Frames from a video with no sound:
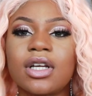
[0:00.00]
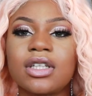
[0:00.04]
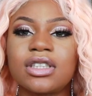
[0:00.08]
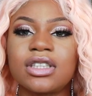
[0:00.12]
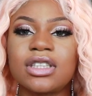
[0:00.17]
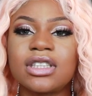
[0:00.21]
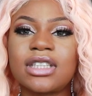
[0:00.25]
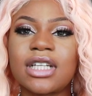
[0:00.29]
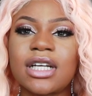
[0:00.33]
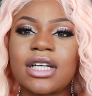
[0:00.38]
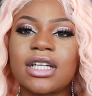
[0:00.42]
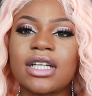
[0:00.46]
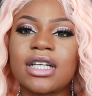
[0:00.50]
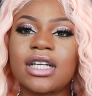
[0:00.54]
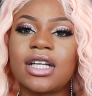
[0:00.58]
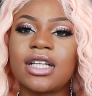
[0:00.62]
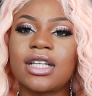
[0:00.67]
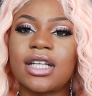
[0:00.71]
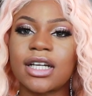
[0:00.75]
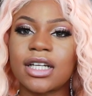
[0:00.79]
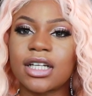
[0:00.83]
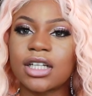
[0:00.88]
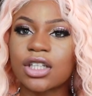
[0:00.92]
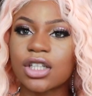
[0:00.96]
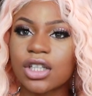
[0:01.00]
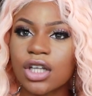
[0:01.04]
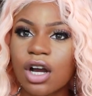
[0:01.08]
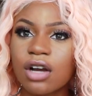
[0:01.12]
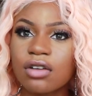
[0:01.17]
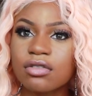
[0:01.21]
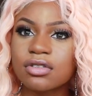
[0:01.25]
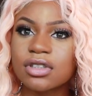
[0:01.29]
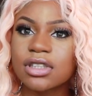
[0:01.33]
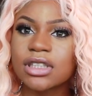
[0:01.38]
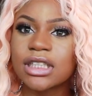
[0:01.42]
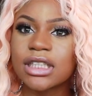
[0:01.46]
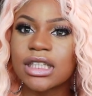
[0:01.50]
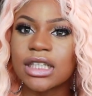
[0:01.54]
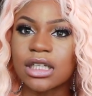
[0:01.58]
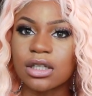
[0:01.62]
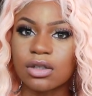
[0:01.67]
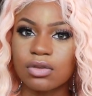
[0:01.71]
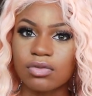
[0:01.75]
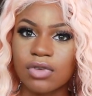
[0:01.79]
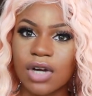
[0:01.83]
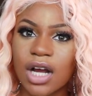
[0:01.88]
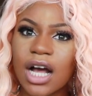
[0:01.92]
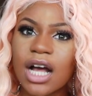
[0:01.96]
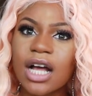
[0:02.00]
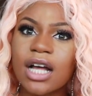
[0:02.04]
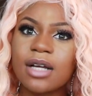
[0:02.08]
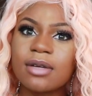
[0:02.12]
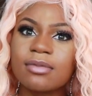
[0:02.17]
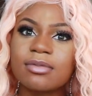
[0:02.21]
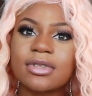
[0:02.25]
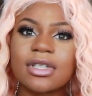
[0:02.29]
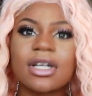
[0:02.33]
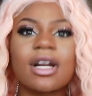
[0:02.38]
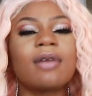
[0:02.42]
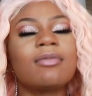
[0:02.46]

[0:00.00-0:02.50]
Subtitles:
She's like, are y'all really getting robbed?